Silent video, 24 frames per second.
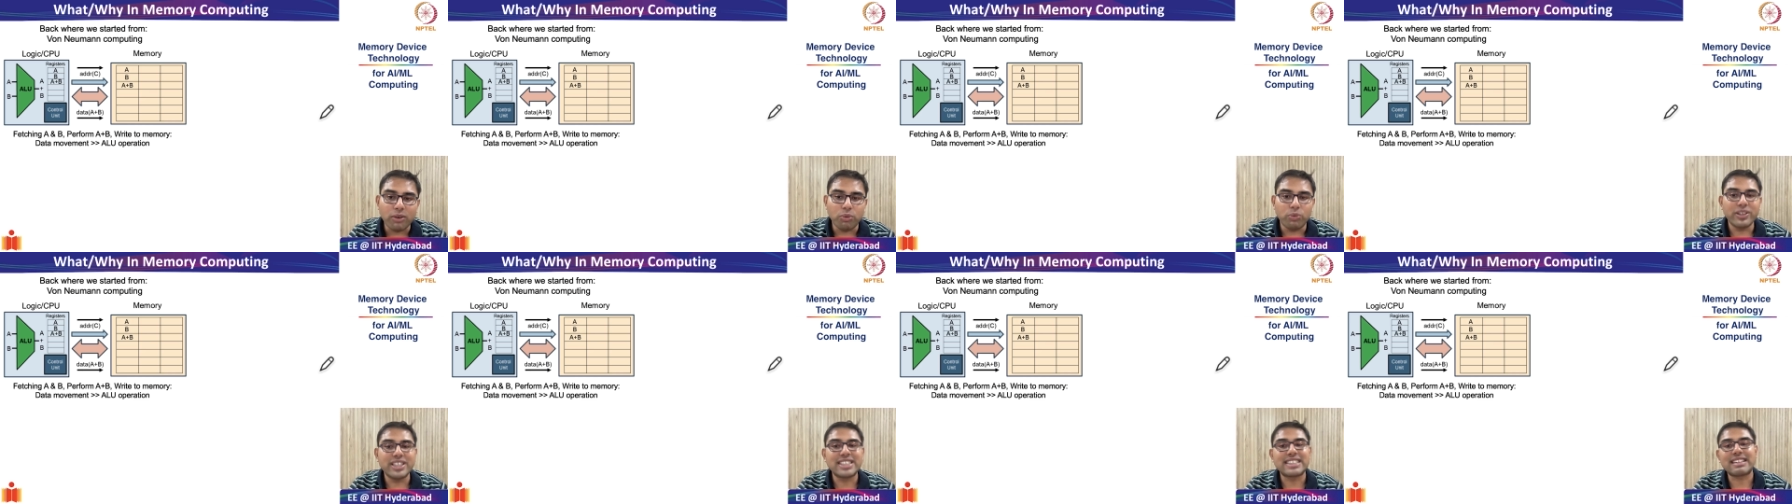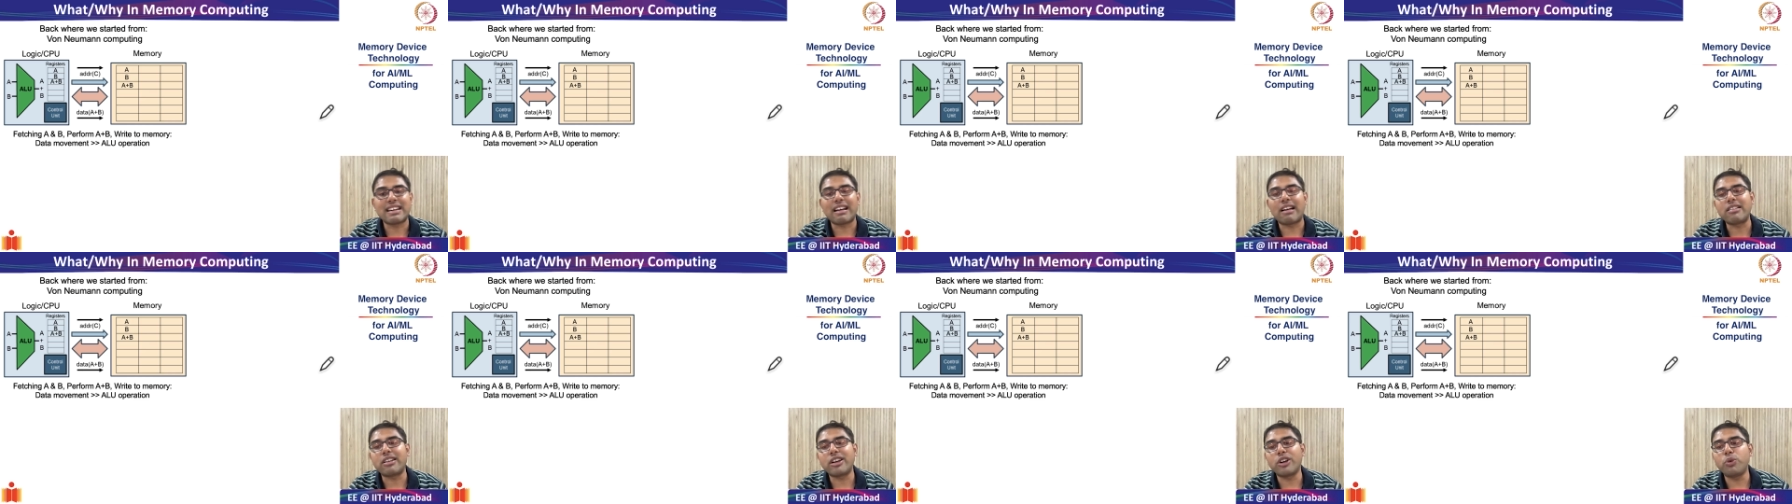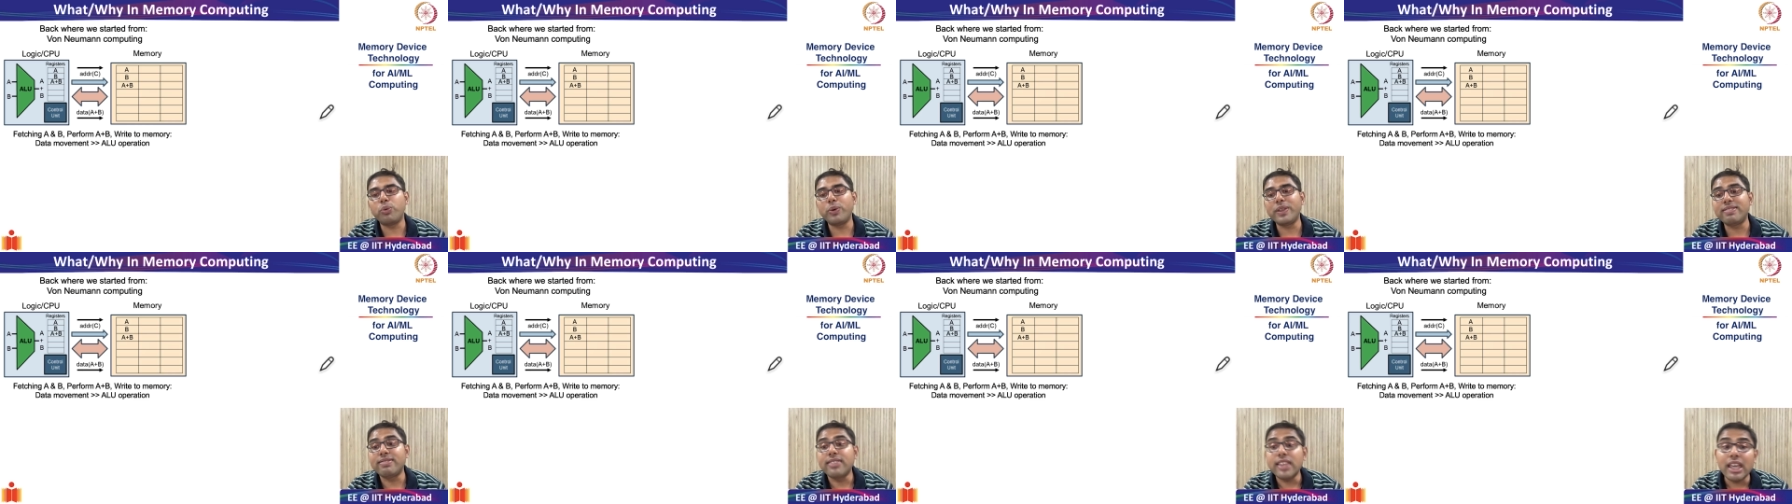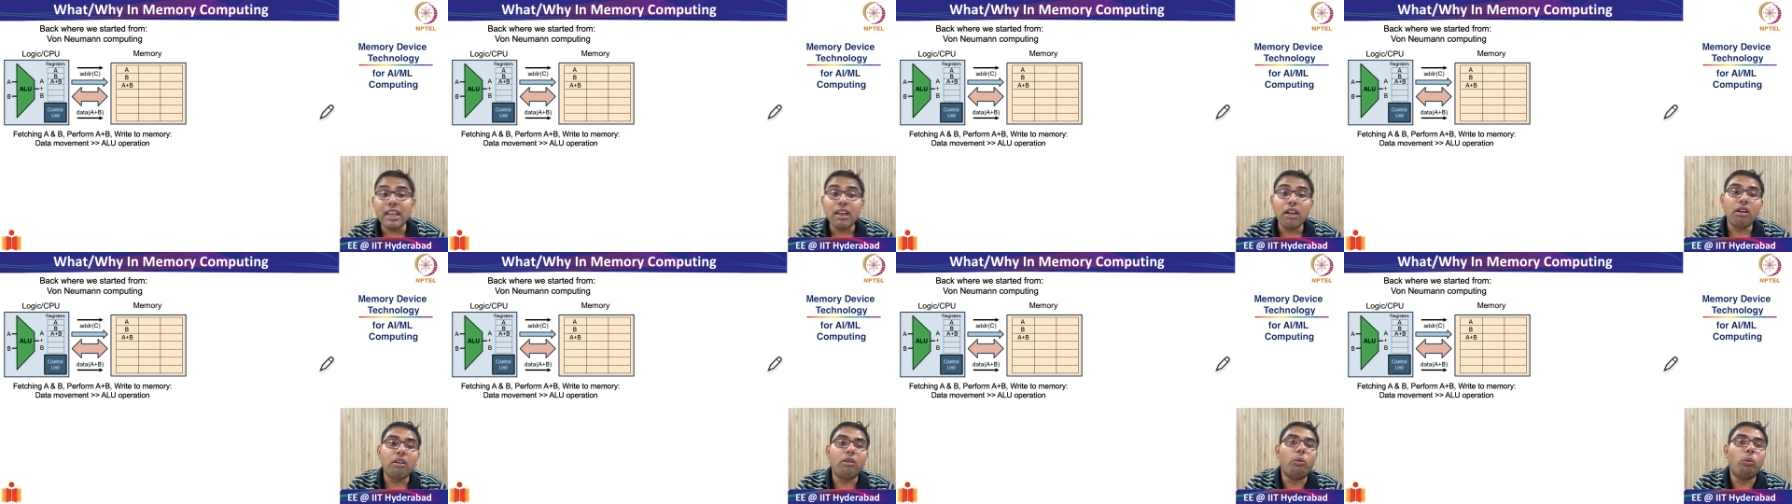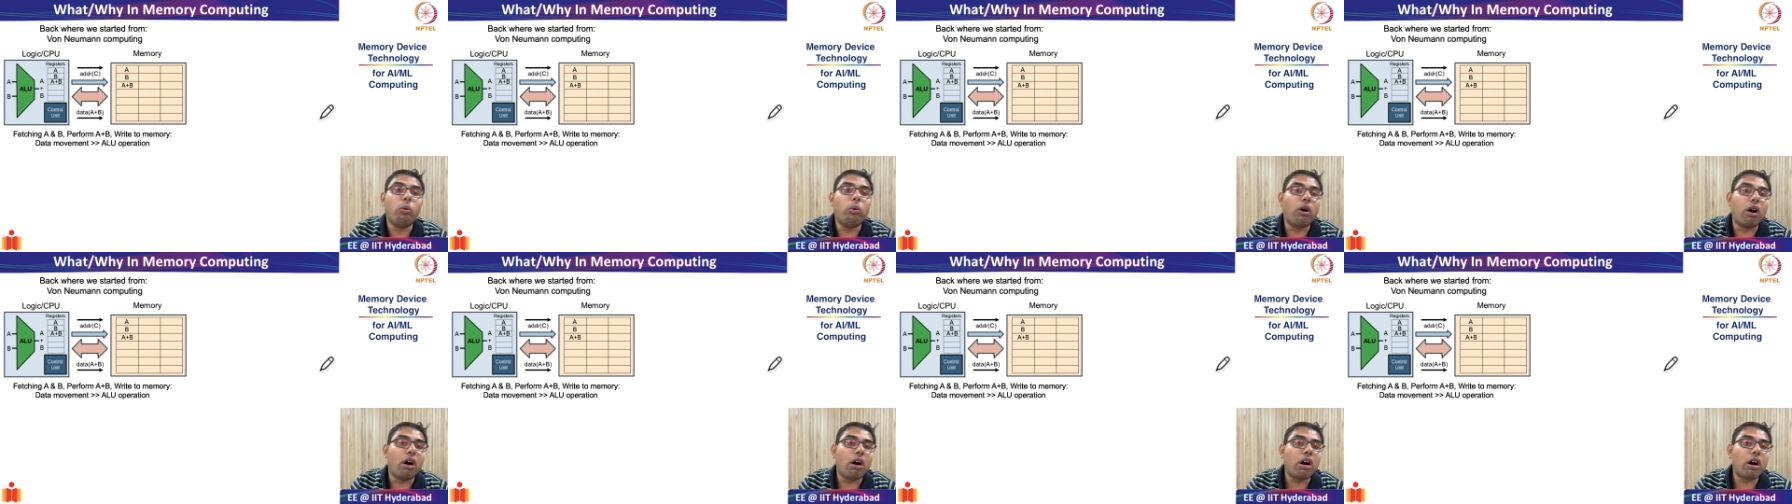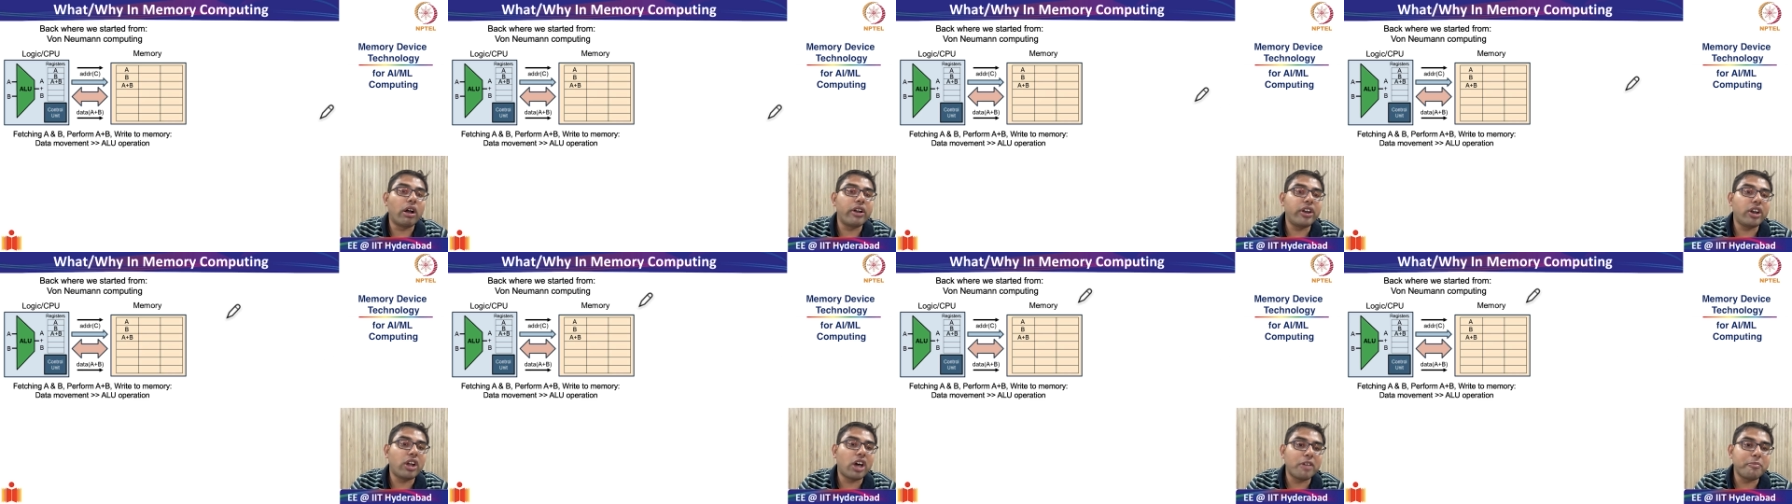we started with the
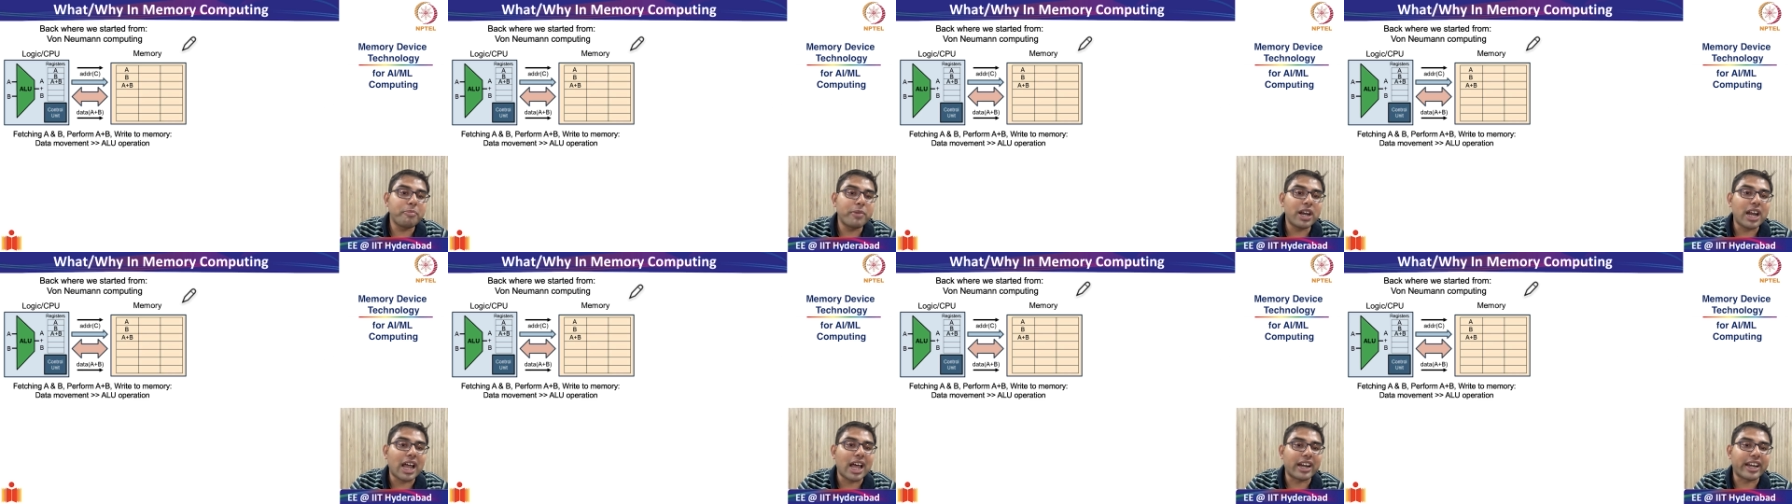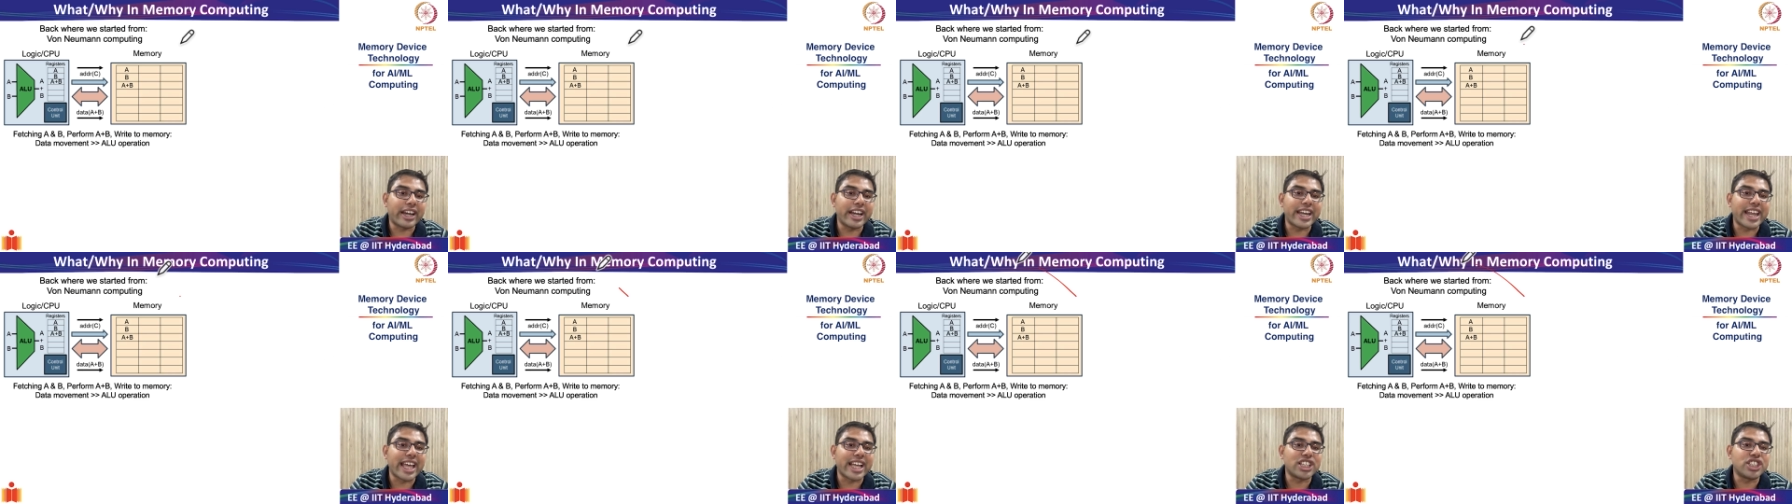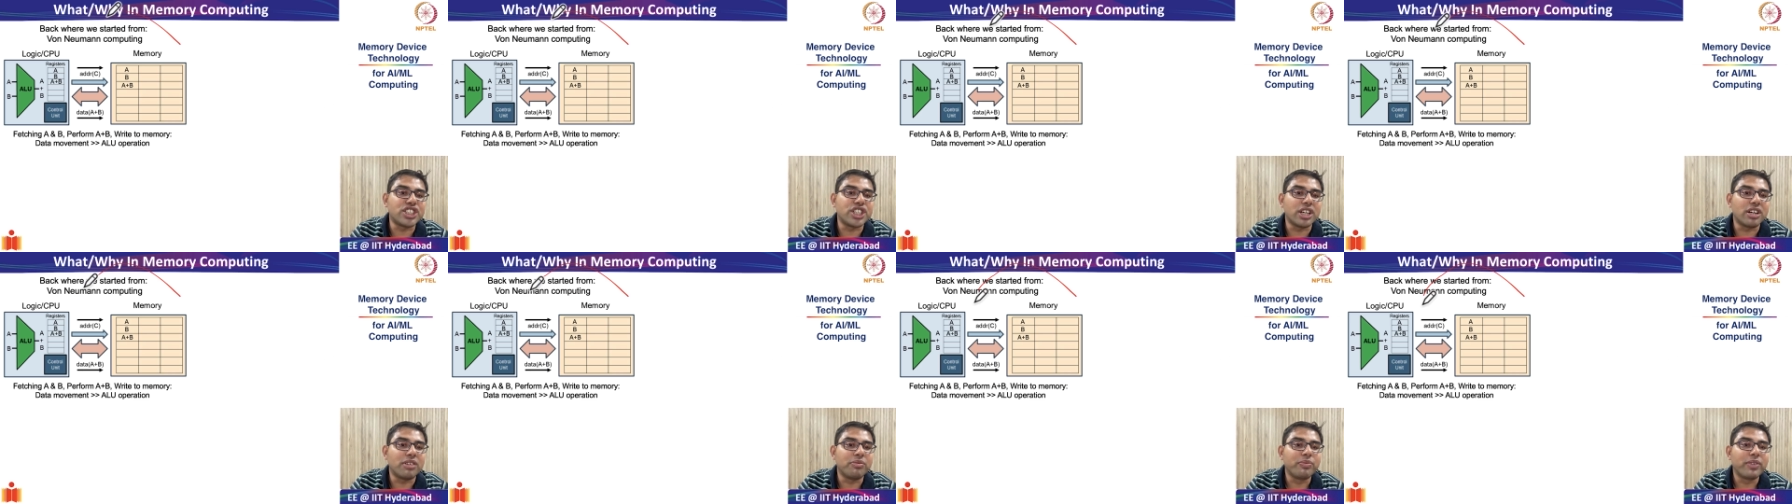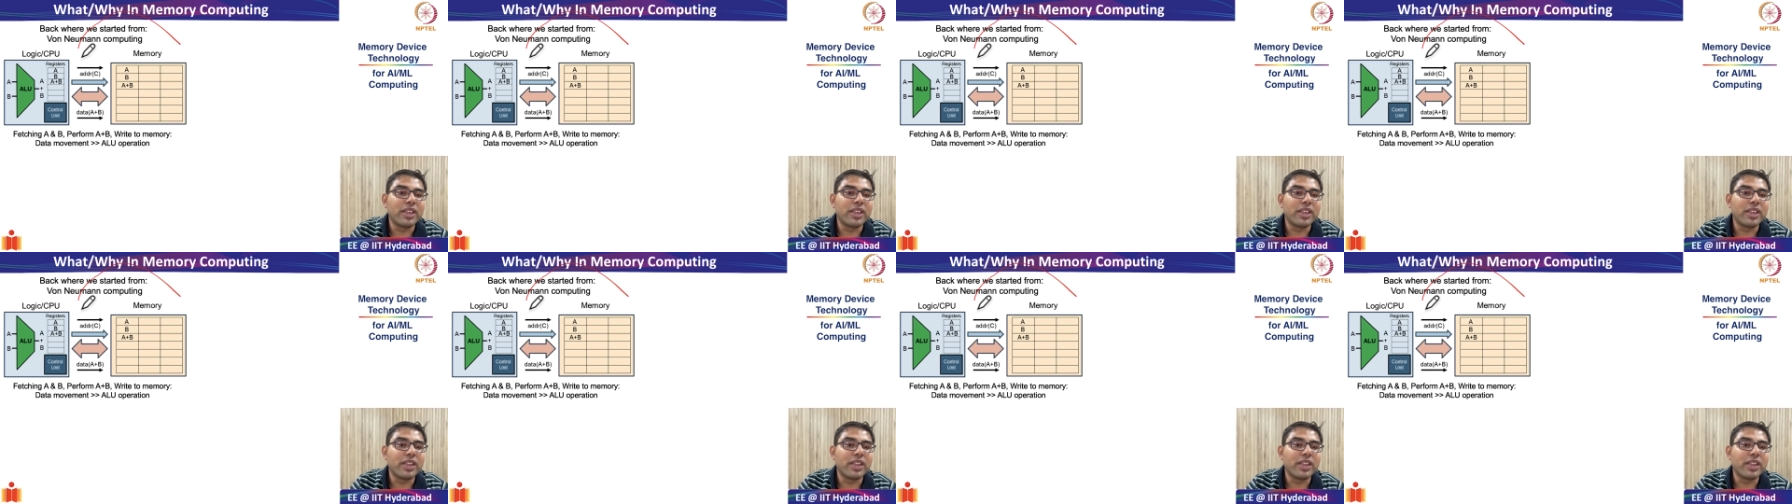von Neumann architecture.